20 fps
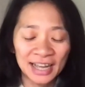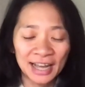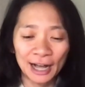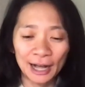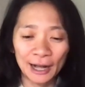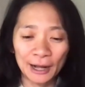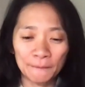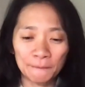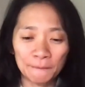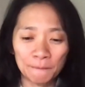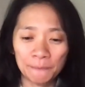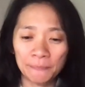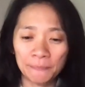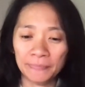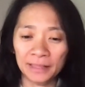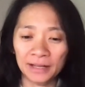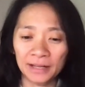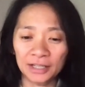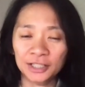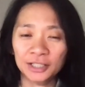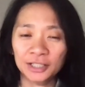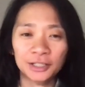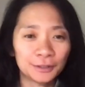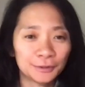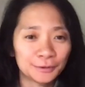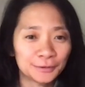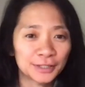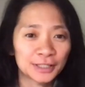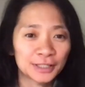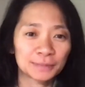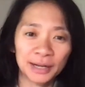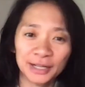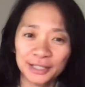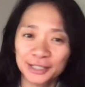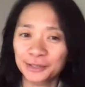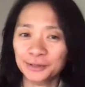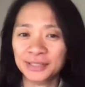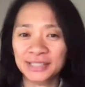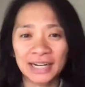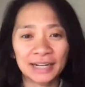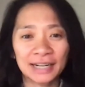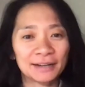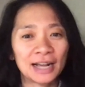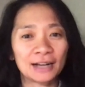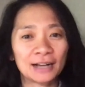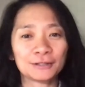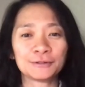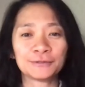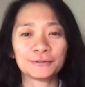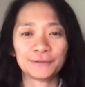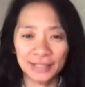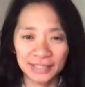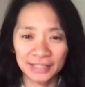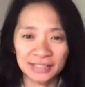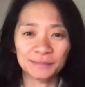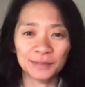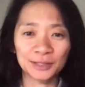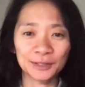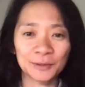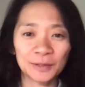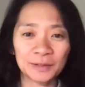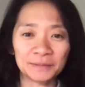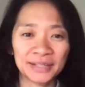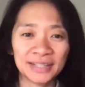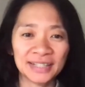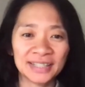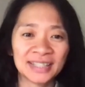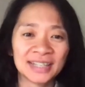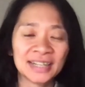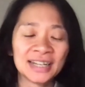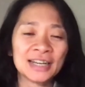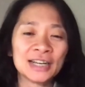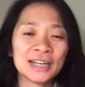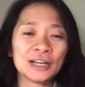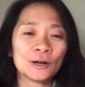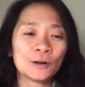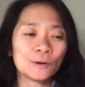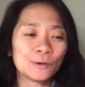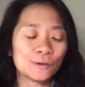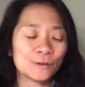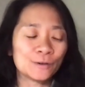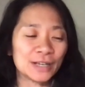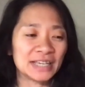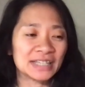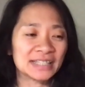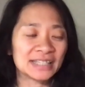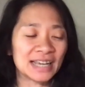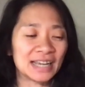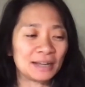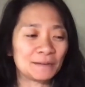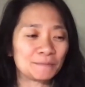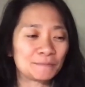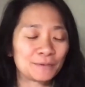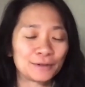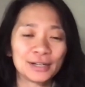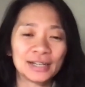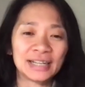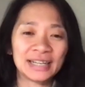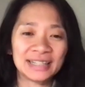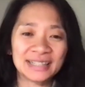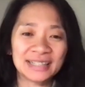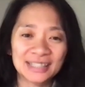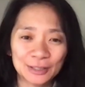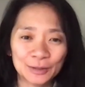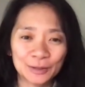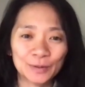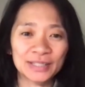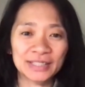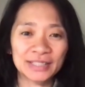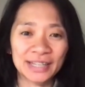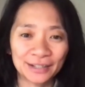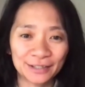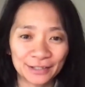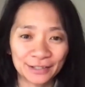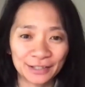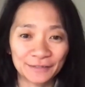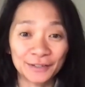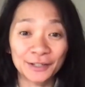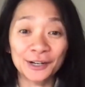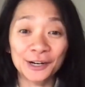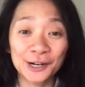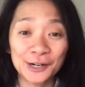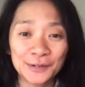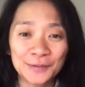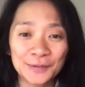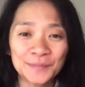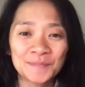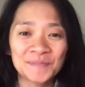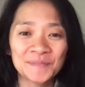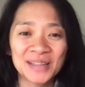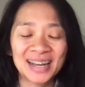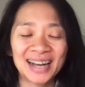Um, a huge special shout out to Frances McDormand, who is a brilliant storyteller of her own.